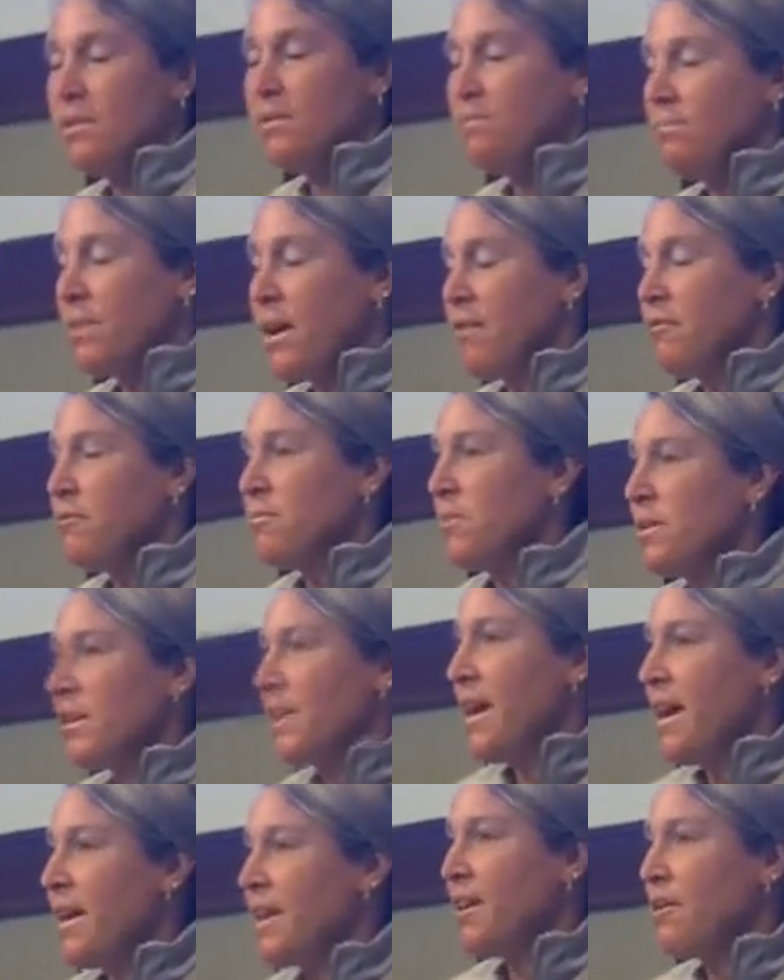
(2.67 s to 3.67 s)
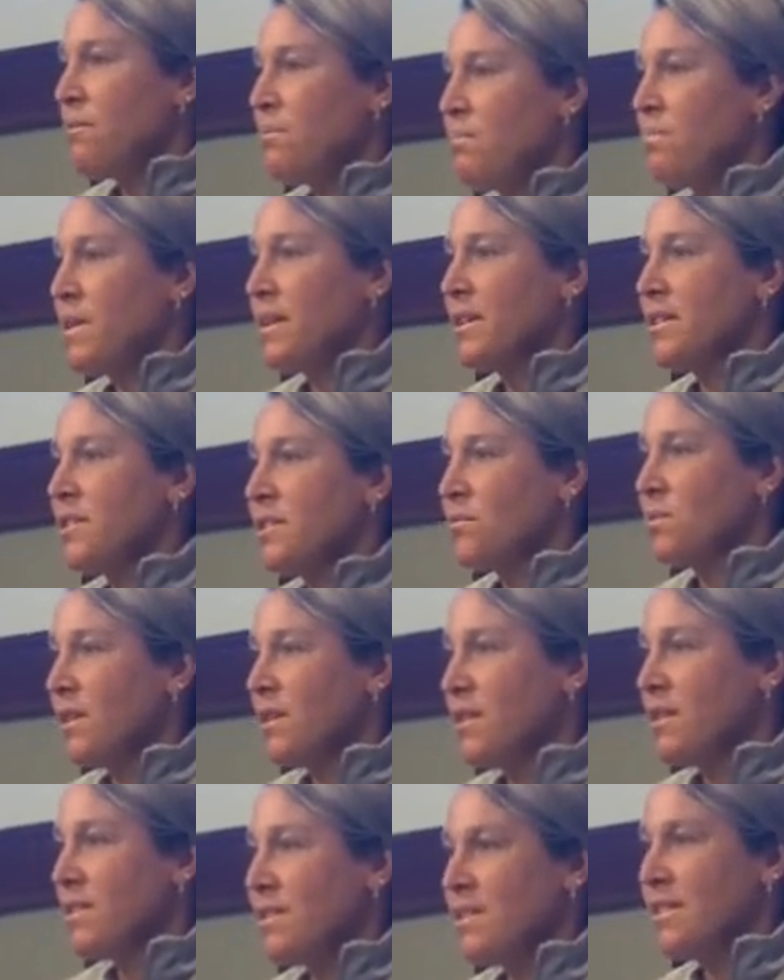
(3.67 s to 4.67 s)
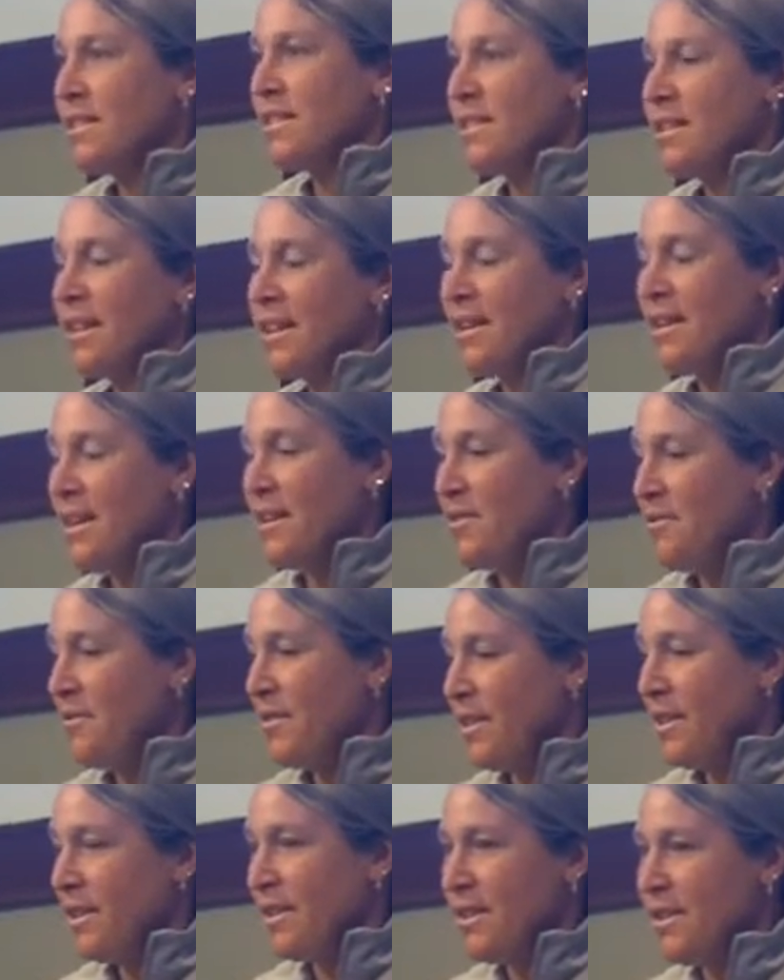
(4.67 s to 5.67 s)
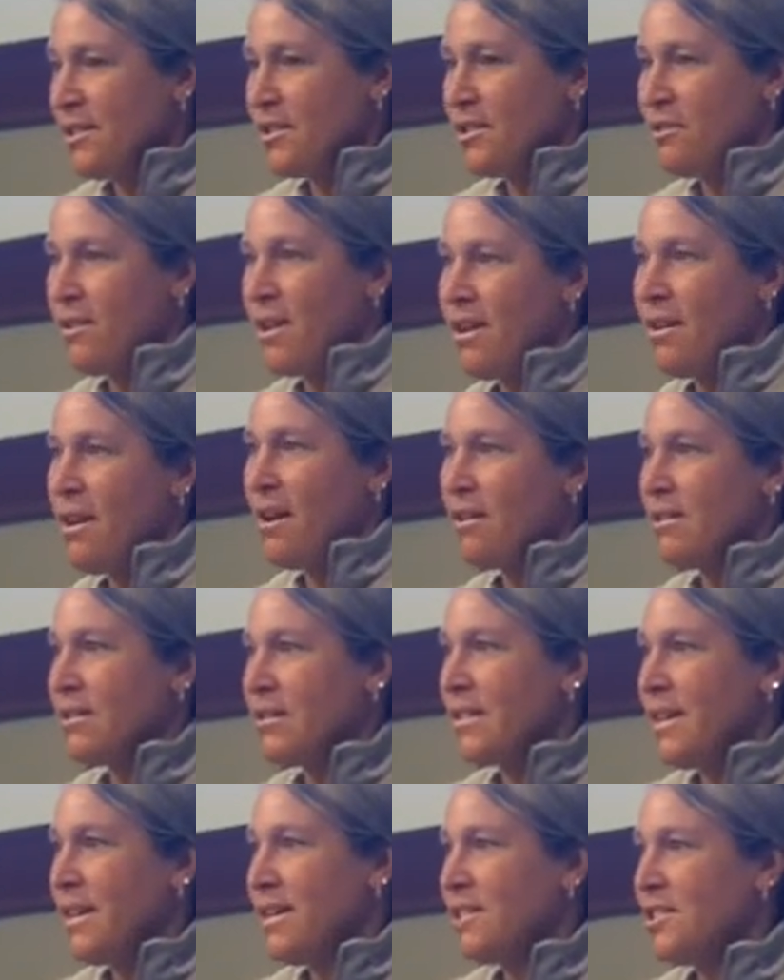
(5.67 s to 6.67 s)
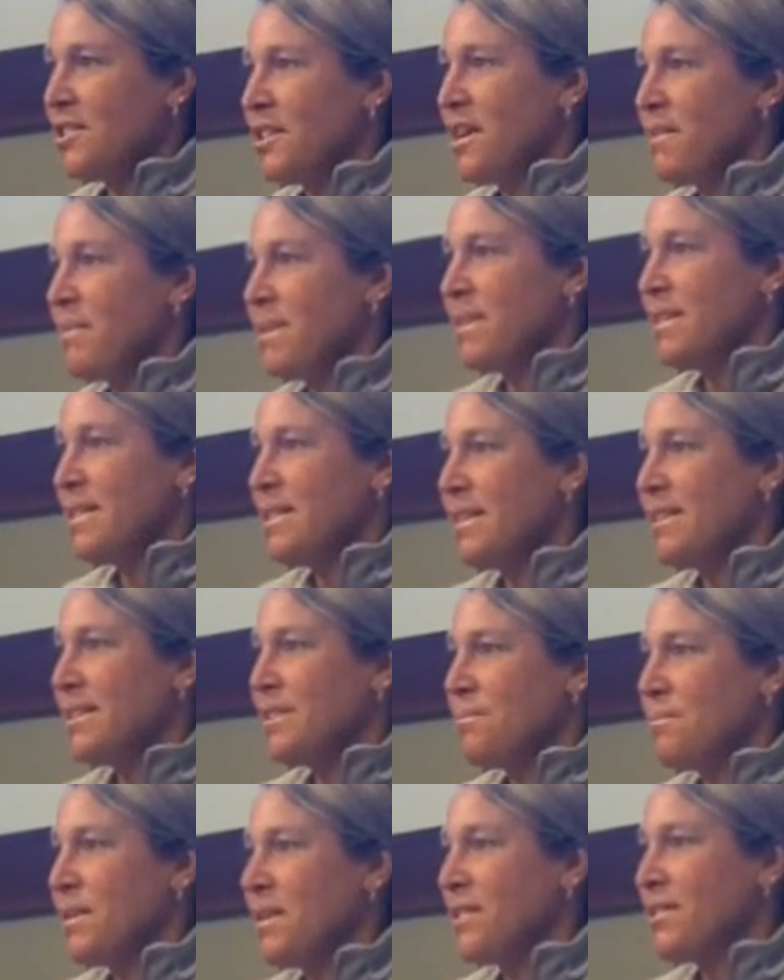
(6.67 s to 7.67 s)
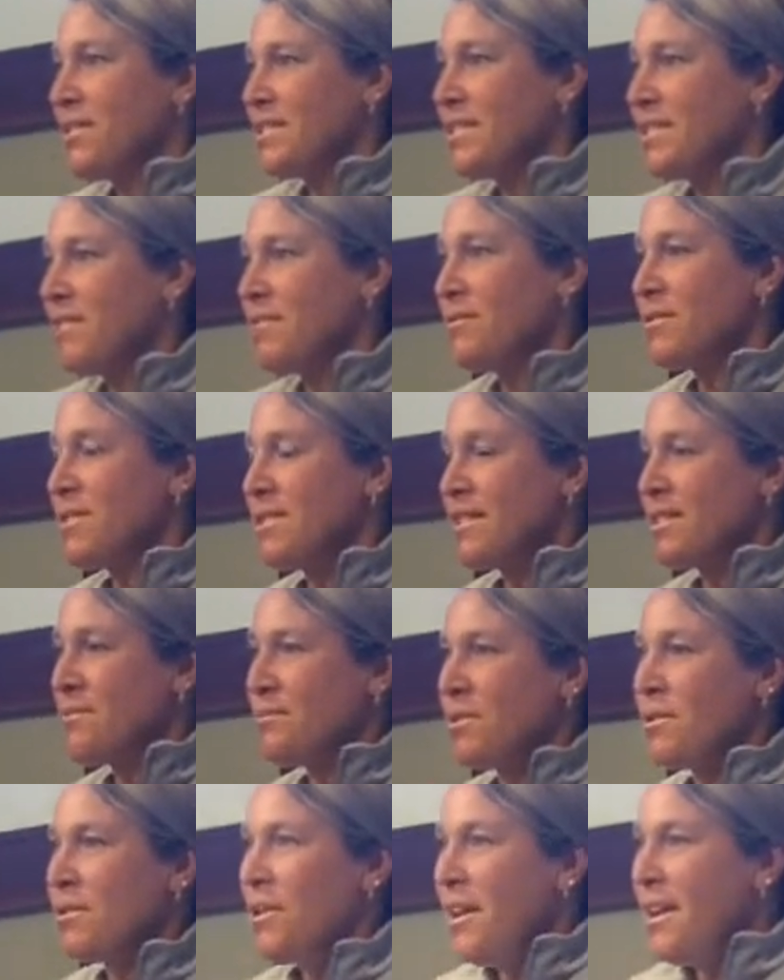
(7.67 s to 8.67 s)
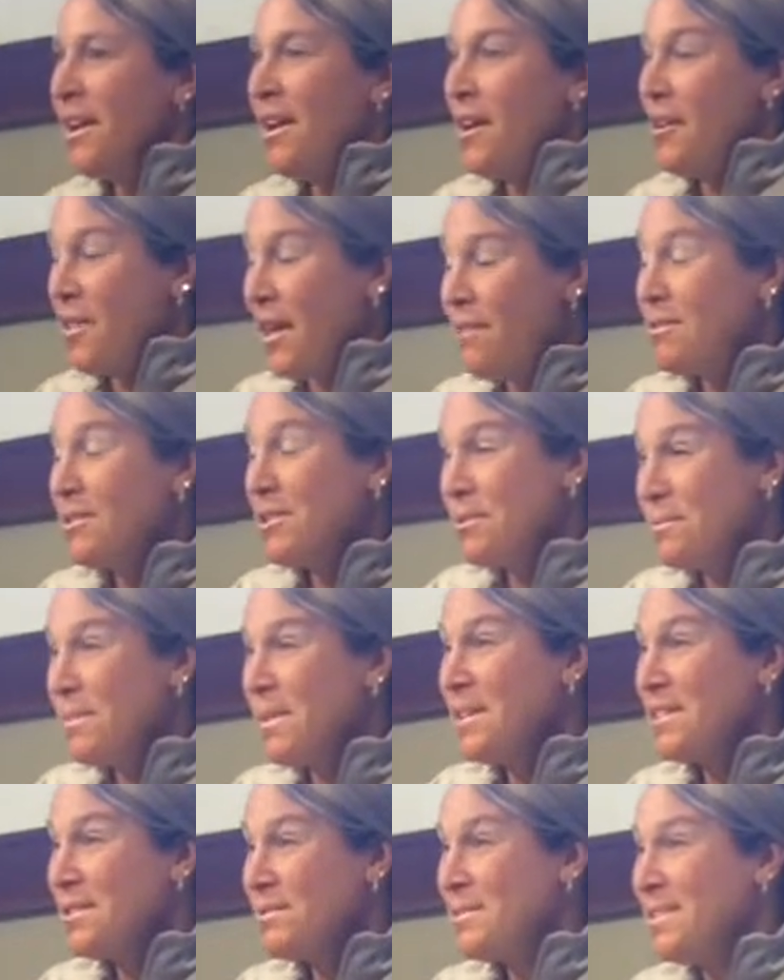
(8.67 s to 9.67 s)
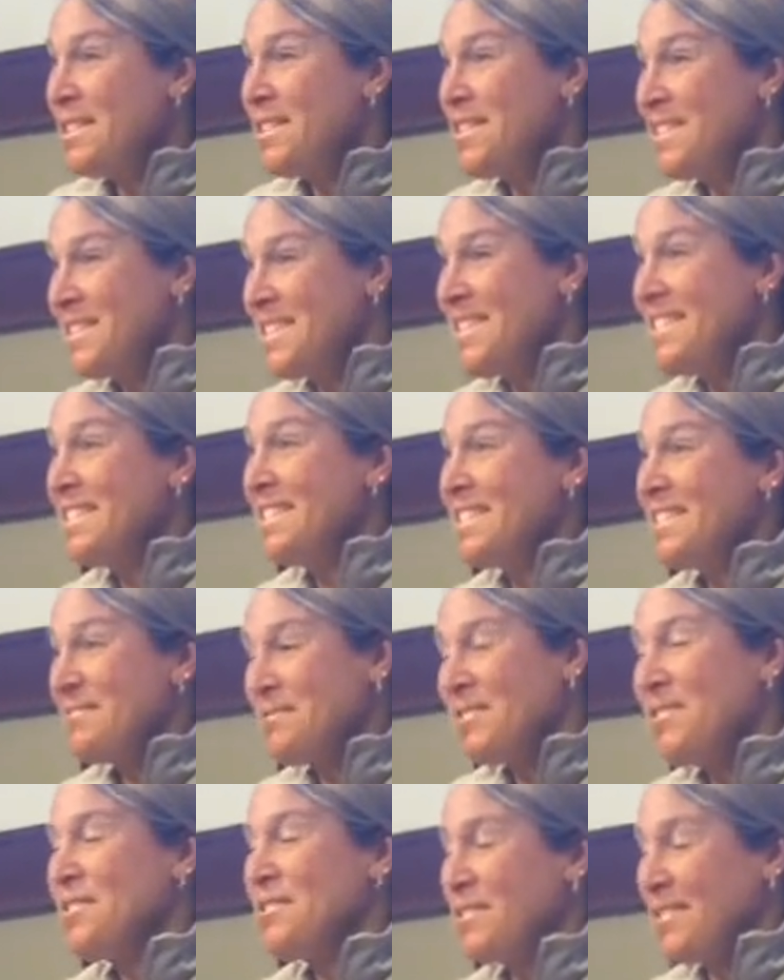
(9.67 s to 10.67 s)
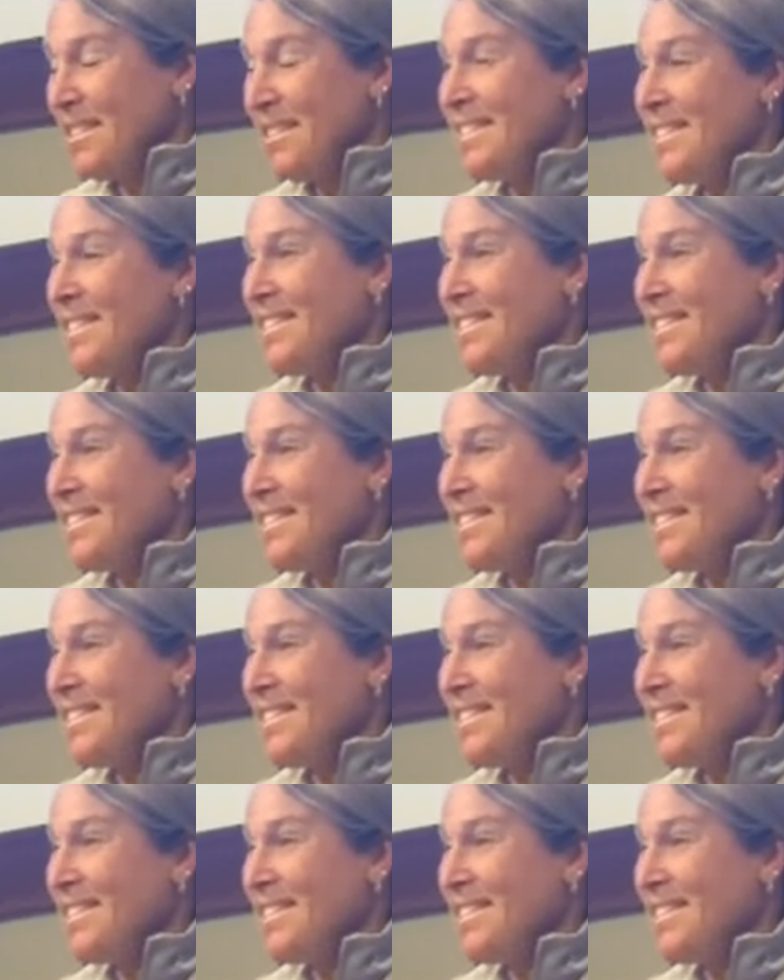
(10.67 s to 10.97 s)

we probably had our biggest win of the season. I kind of feel like it's Groundhog's Day each time I stand up here because everyone says, well, that was your biggest win of the season. Well,